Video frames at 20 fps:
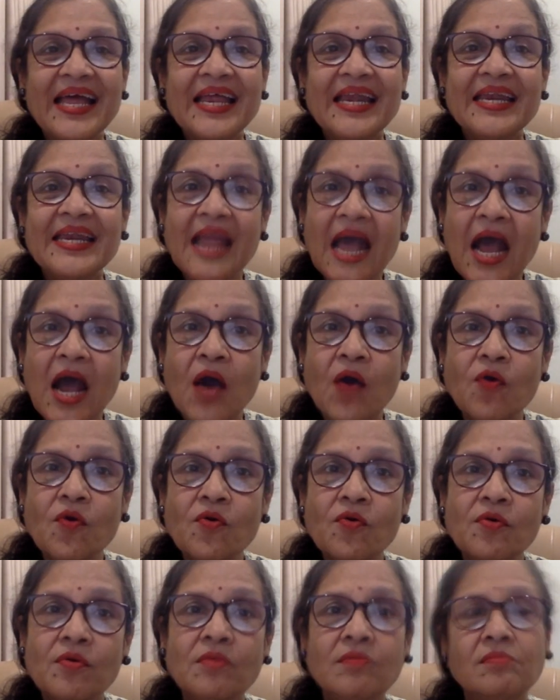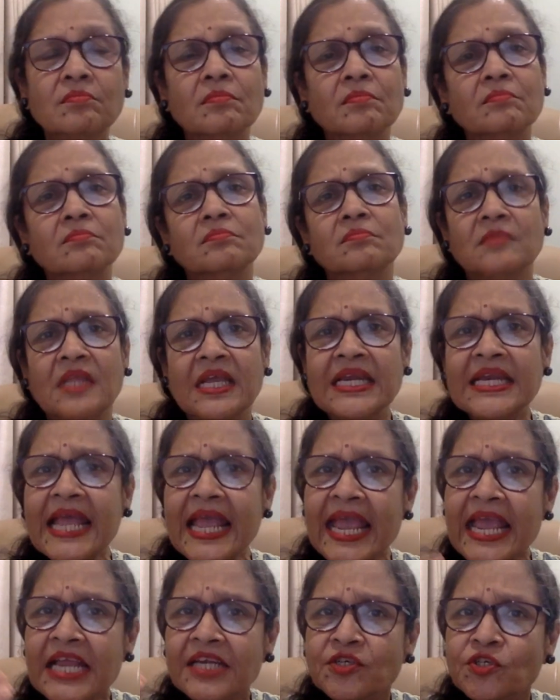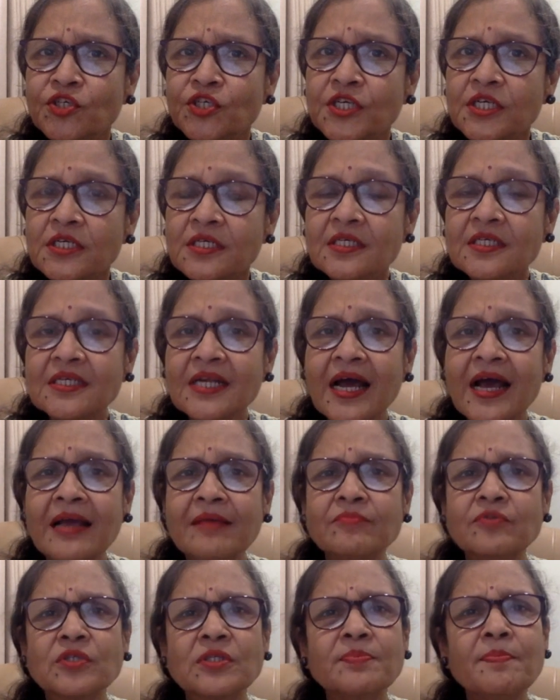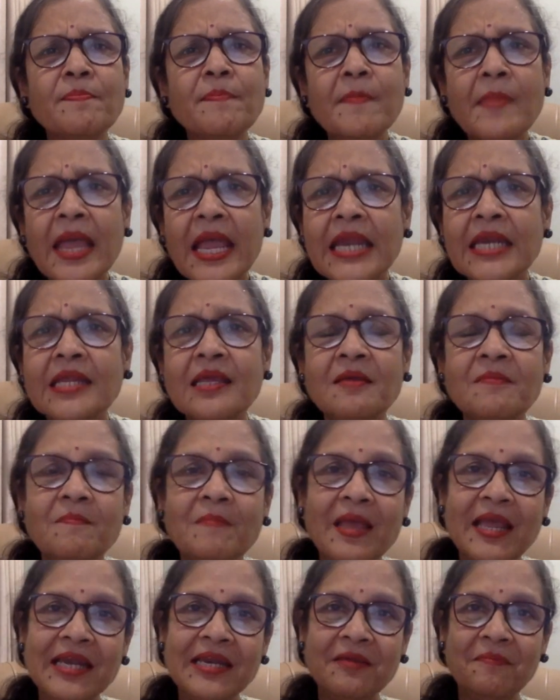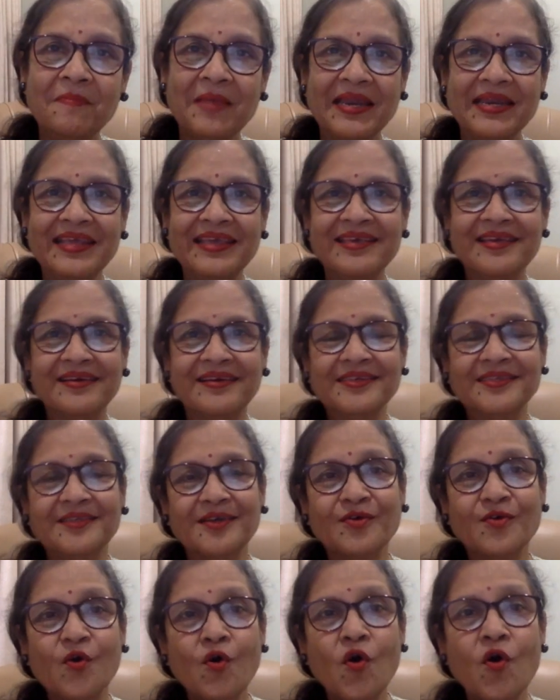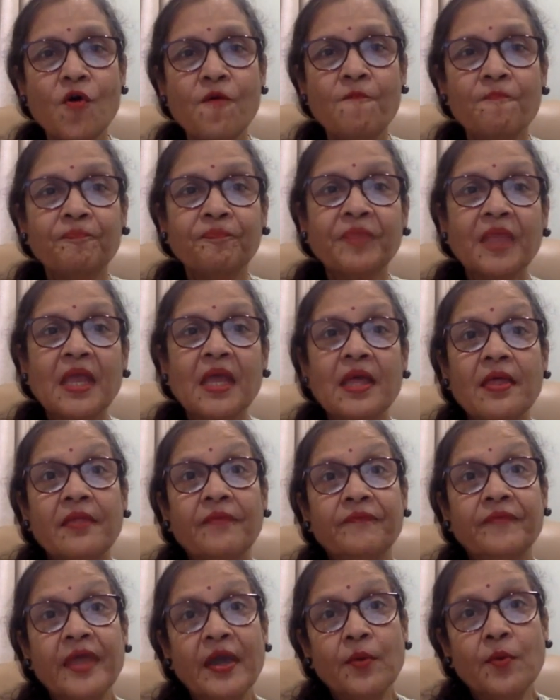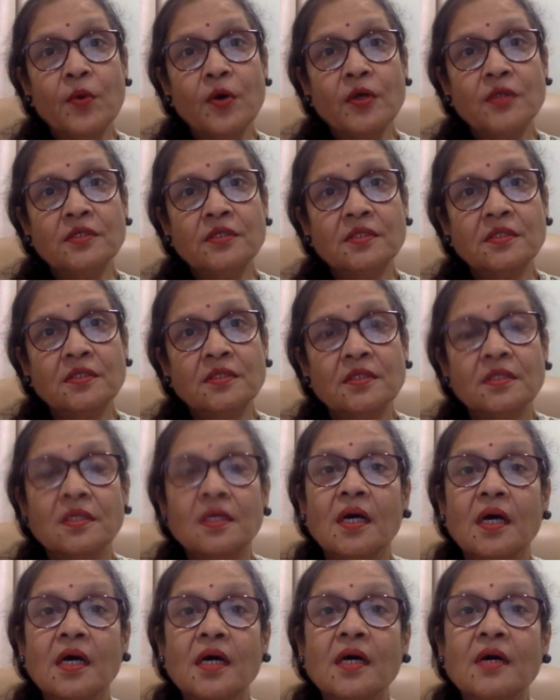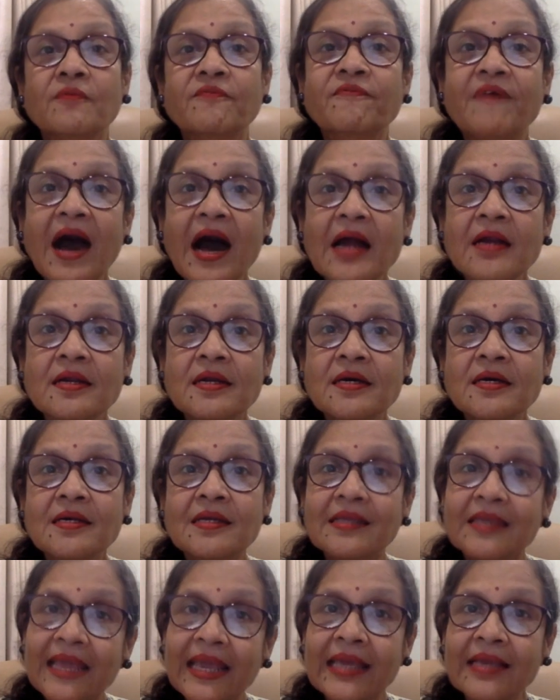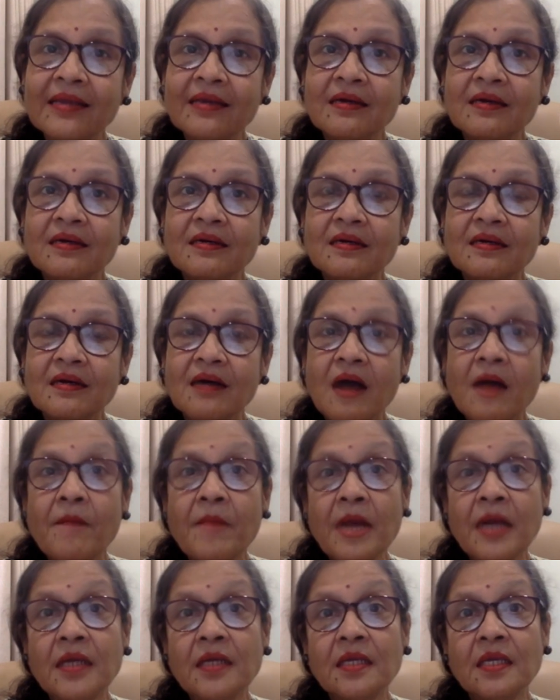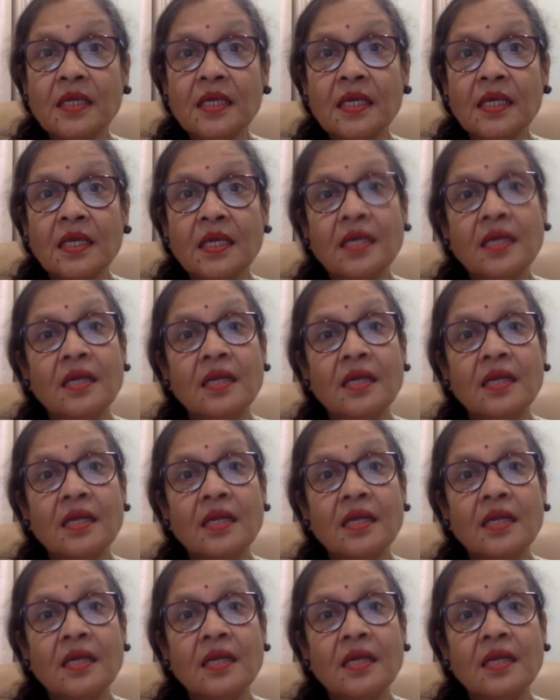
Now, in ancient times, many, many, many years ago, there was a Vanar king, a monkey